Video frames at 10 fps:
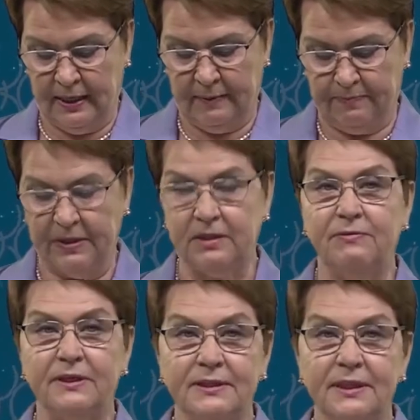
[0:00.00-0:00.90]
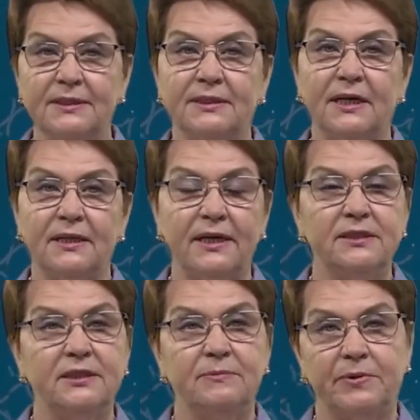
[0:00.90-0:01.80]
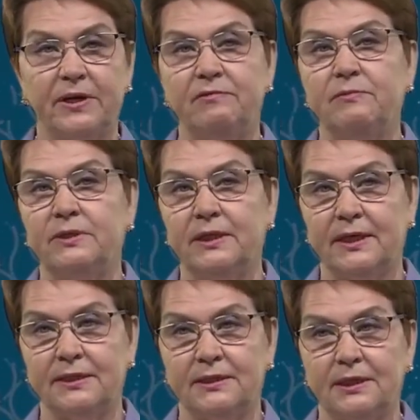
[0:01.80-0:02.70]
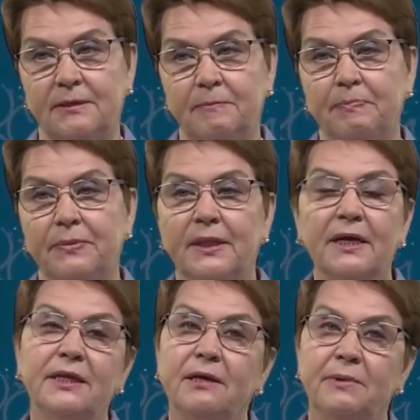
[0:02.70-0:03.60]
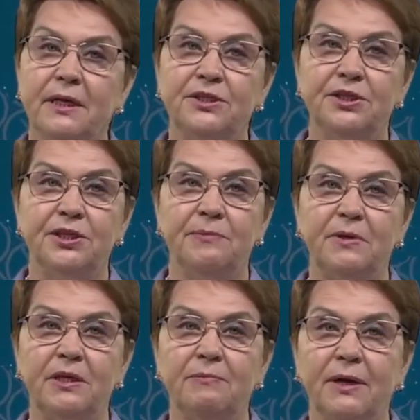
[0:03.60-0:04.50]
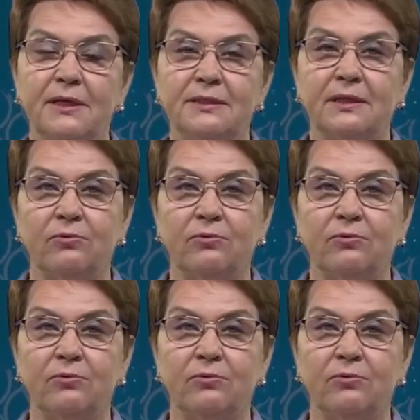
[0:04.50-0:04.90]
in few sentences, and to confirm the agreement